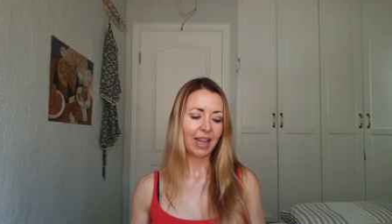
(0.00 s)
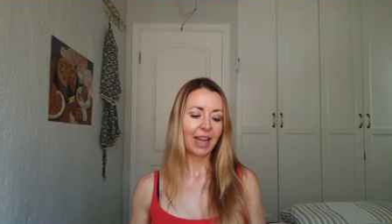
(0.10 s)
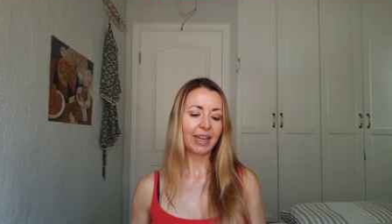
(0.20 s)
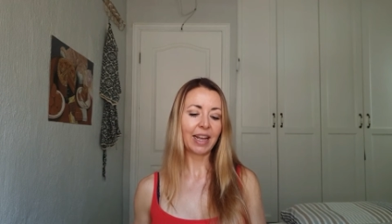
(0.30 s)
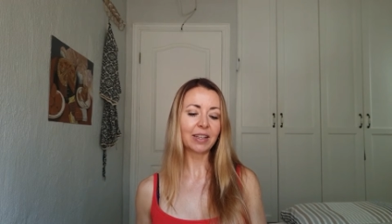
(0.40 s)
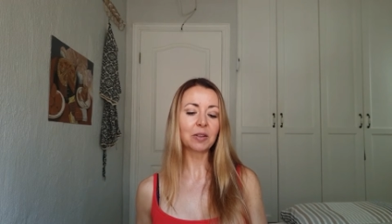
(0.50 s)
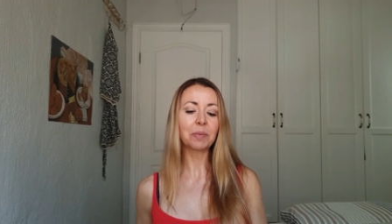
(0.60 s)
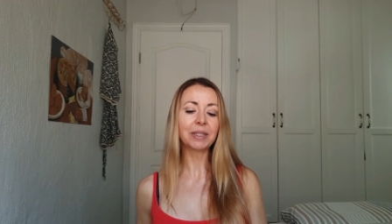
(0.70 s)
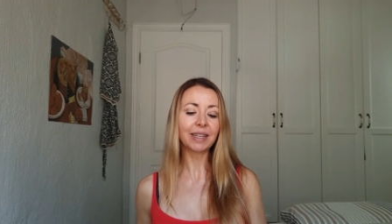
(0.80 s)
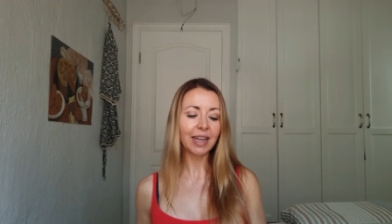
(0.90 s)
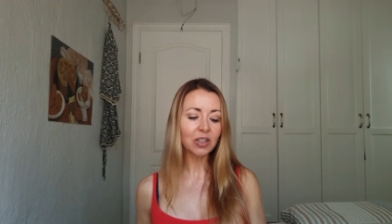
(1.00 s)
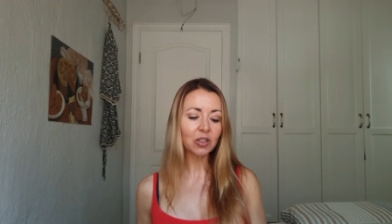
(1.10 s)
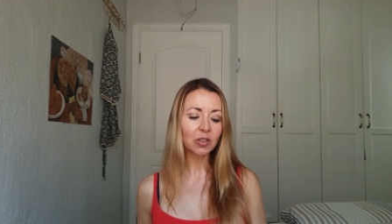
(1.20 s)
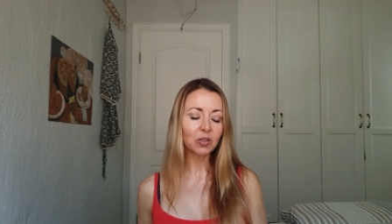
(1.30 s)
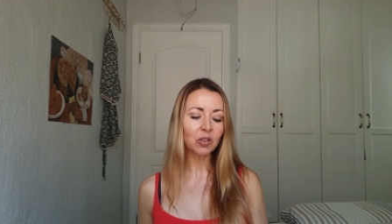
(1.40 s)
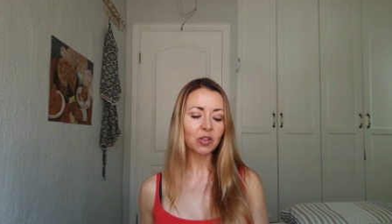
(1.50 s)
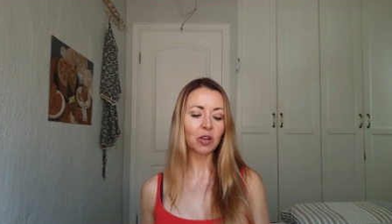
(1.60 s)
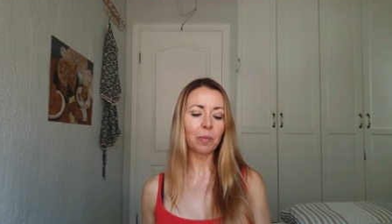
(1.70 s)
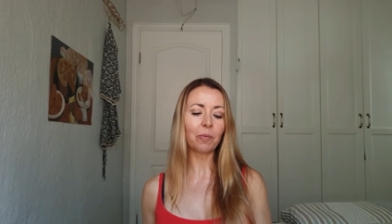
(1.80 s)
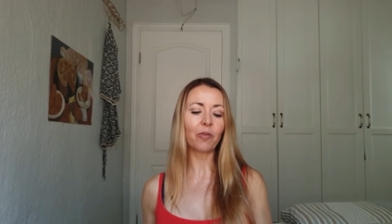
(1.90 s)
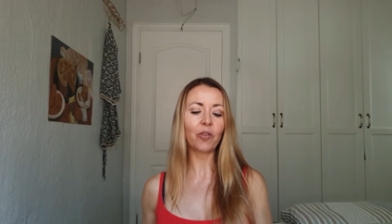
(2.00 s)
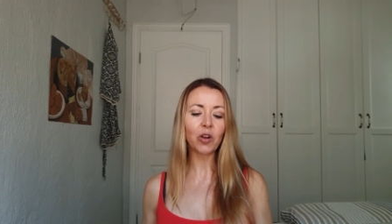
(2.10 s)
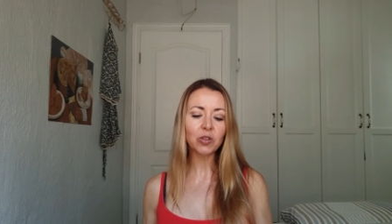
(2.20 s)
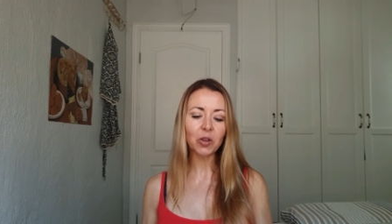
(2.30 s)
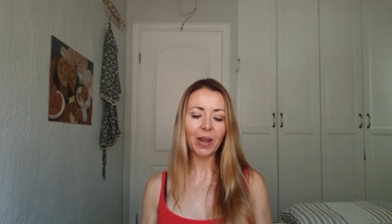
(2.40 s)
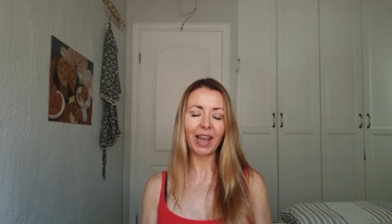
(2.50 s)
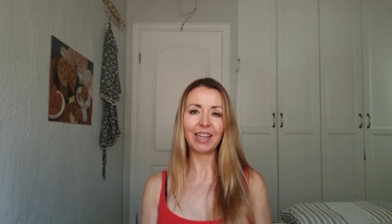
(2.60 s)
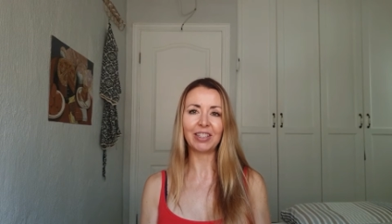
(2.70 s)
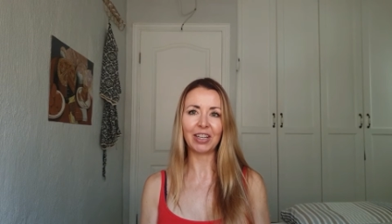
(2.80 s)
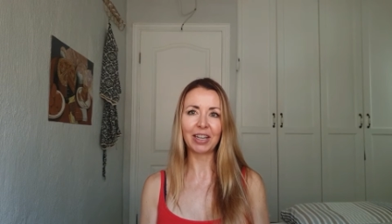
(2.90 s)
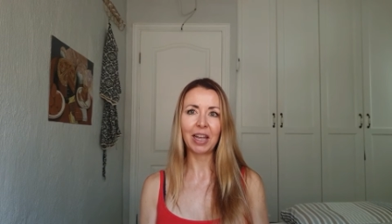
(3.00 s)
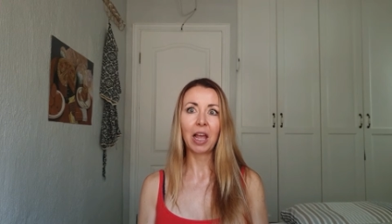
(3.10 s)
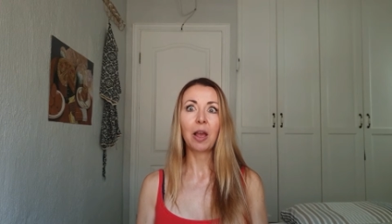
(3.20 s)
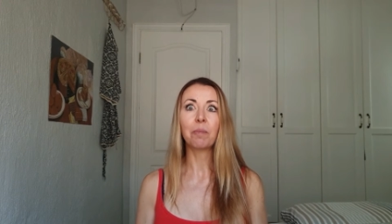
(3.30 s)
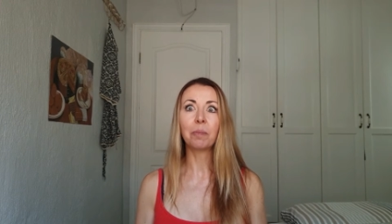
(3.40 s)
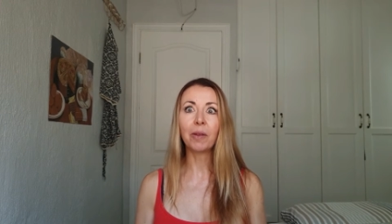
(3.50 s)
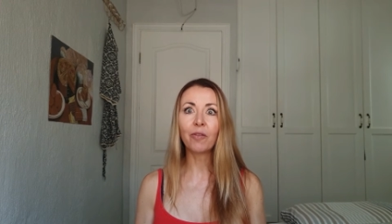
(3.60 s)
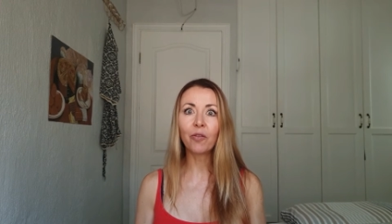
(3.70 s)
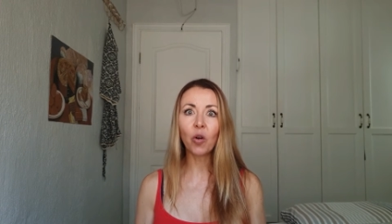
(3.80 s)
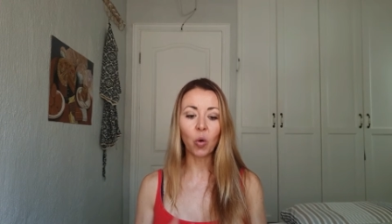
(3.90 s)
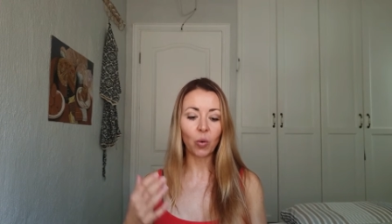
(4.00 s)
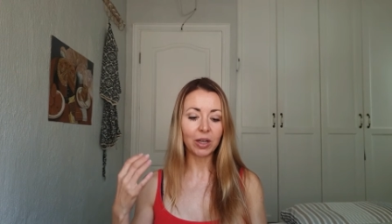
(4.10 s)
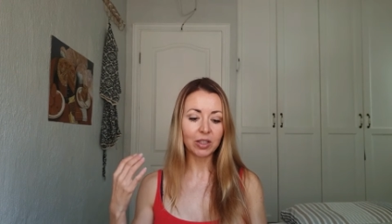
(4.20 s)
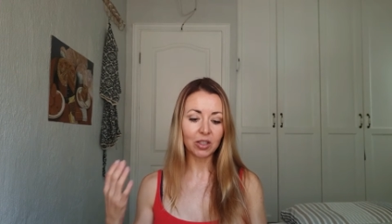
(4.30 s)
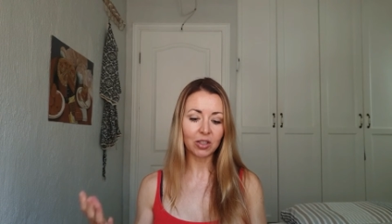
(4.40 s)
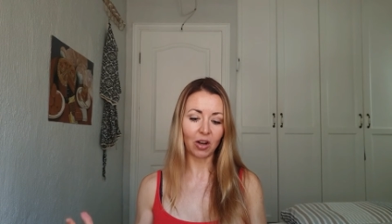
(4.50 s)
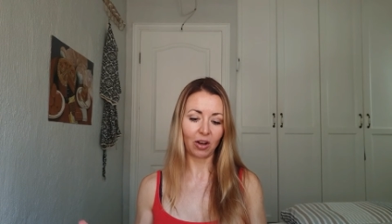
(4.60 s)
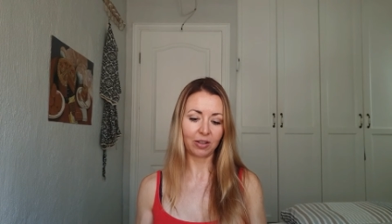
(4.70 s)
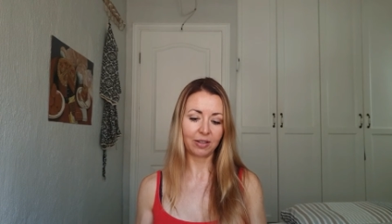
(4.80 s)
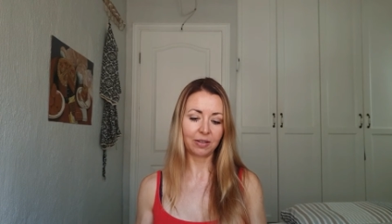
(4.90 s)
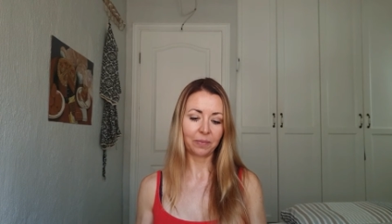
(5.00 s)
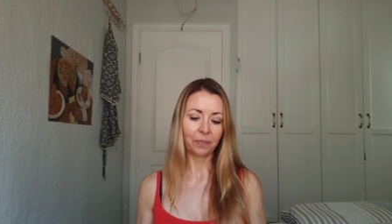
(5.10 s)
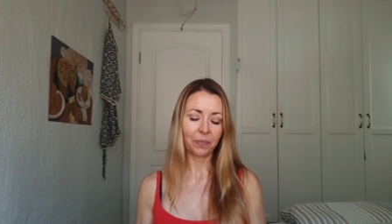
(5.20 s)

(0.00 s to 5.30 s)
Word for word: It has the potential to stop photoaging before it starts.